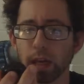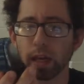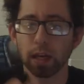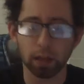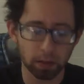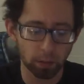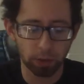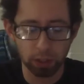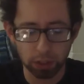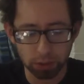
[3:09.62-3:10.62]
and
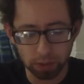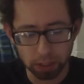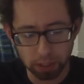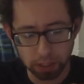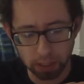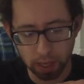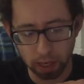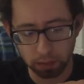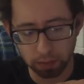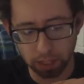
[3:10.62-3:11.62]
when you switch this
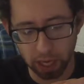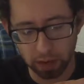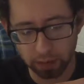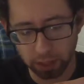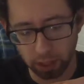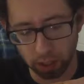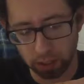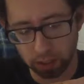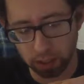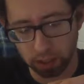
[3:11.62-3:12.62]
on, which I have it
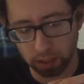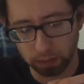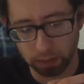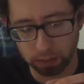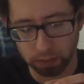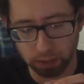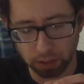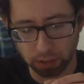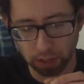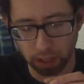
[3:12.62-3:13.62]
charged, and I will switch
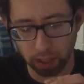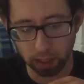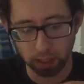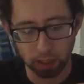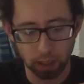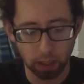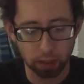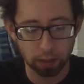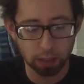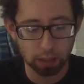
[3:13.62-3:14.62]
this on,
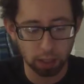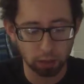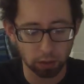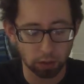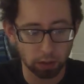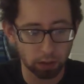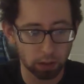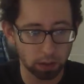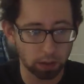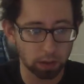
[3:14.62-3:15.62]
this is
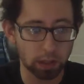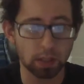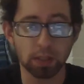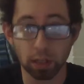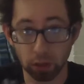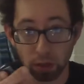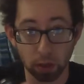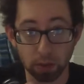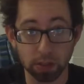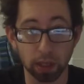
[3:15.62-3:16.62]
on your
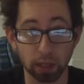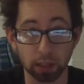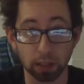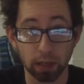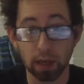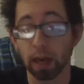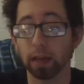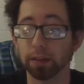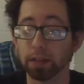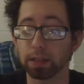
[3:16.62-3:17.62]
low setting,
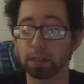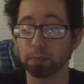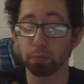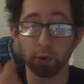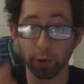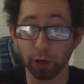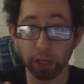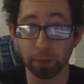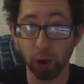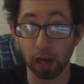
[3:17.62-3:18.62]
and this is
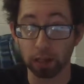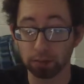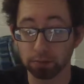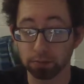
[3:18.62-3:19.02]
pretty bright.